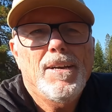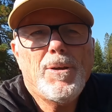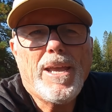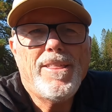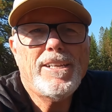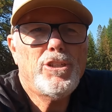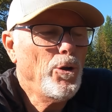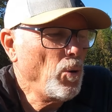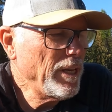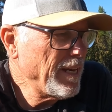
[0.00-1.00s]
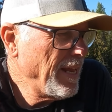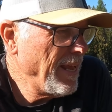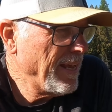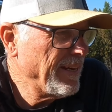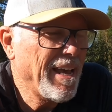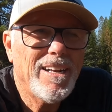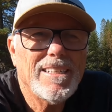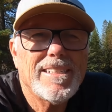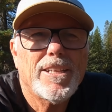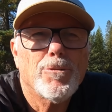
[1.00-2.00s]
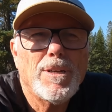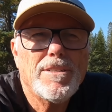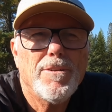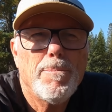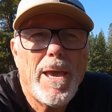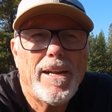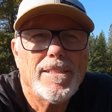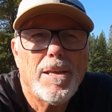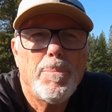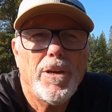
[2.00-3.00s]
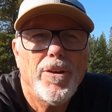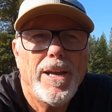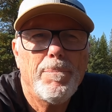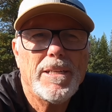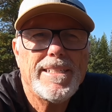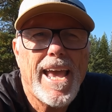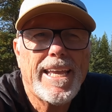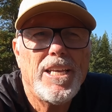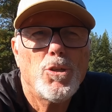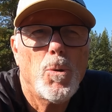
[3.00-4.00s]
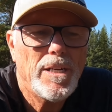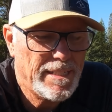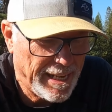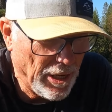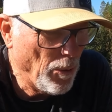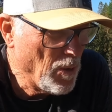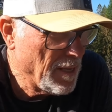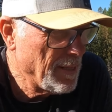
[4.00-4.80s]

Okay, that should hold it. And now let's get the rest of the panels up here. I'm going to tack each one as I go.